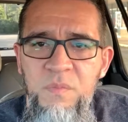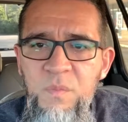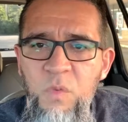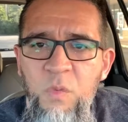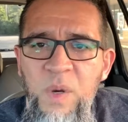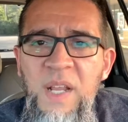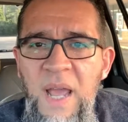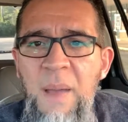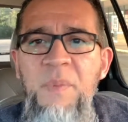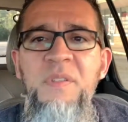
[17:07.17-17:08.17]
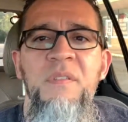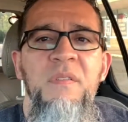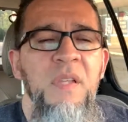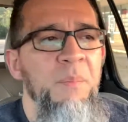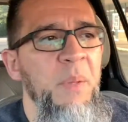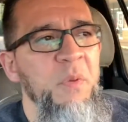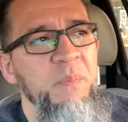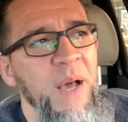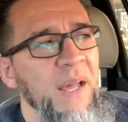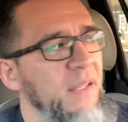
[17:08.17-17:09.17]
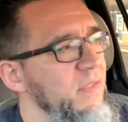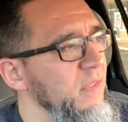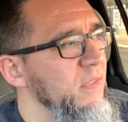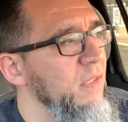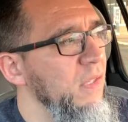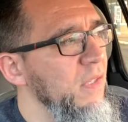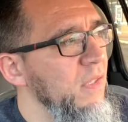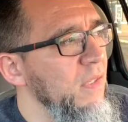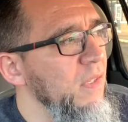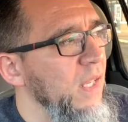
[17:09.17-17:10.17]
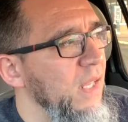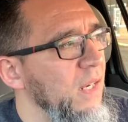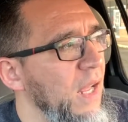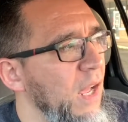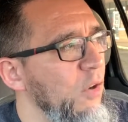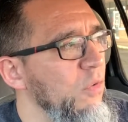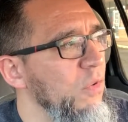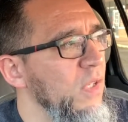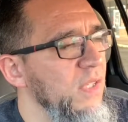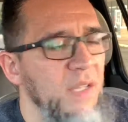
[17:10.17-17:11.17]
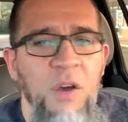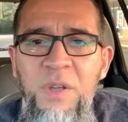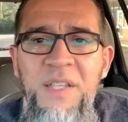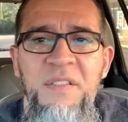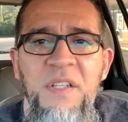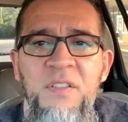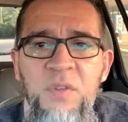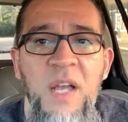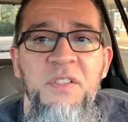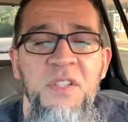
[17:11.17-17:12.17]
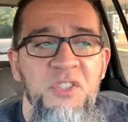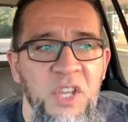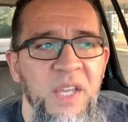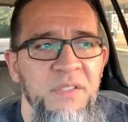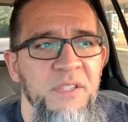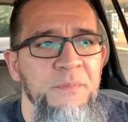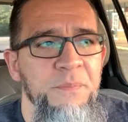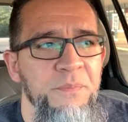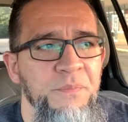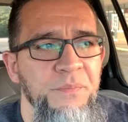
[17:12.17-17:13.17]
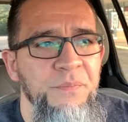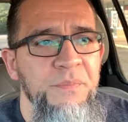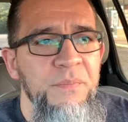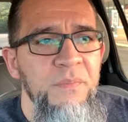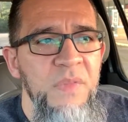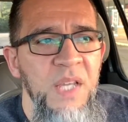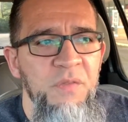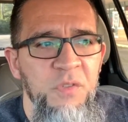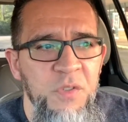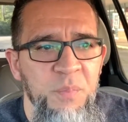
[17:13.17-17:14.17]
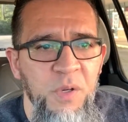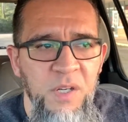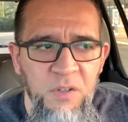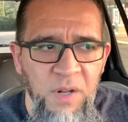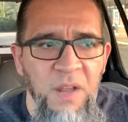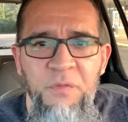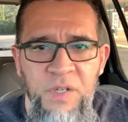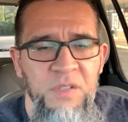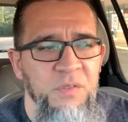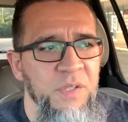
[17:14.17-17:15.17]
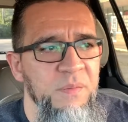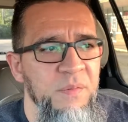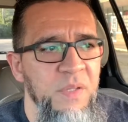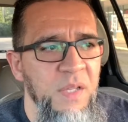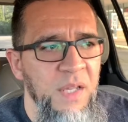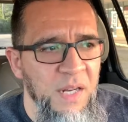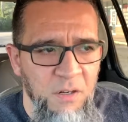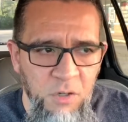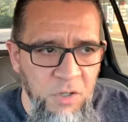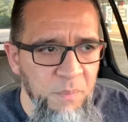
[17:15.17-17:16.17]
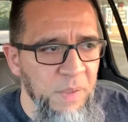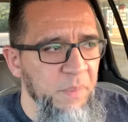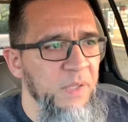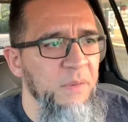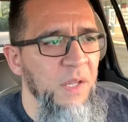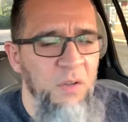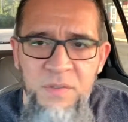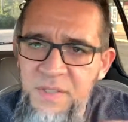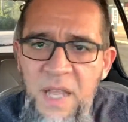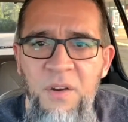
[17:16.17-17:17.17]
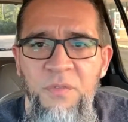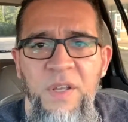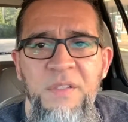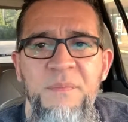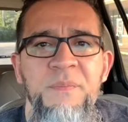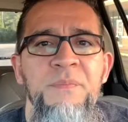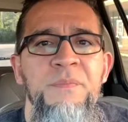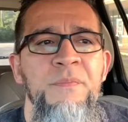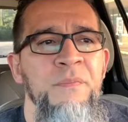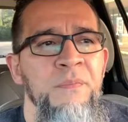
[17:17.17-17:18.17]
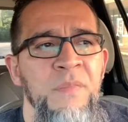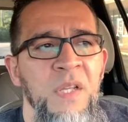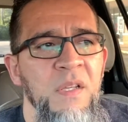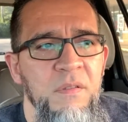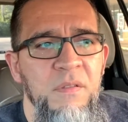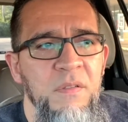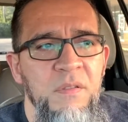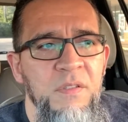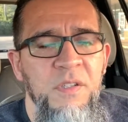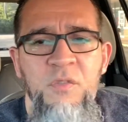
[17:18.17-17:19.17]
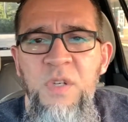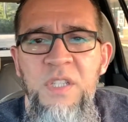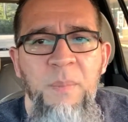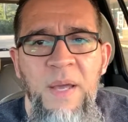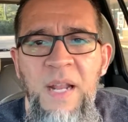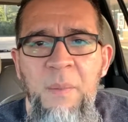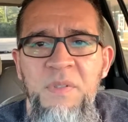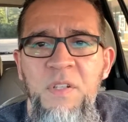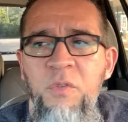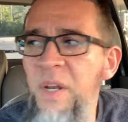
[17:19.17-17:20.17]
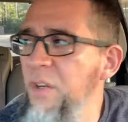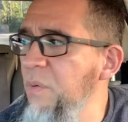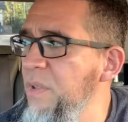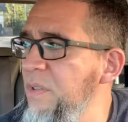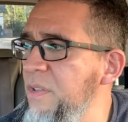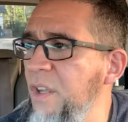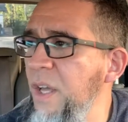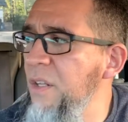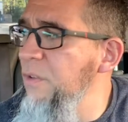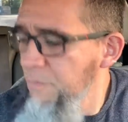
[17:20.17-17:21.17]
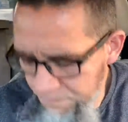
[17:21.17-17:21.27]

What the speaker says: what really happens in people's bodies, and how easy it is to actually change it if you just put a little effort into it, and a little commitment, a little sacrifice. Just quit the bad habits and create new ones. That's all you gotta do.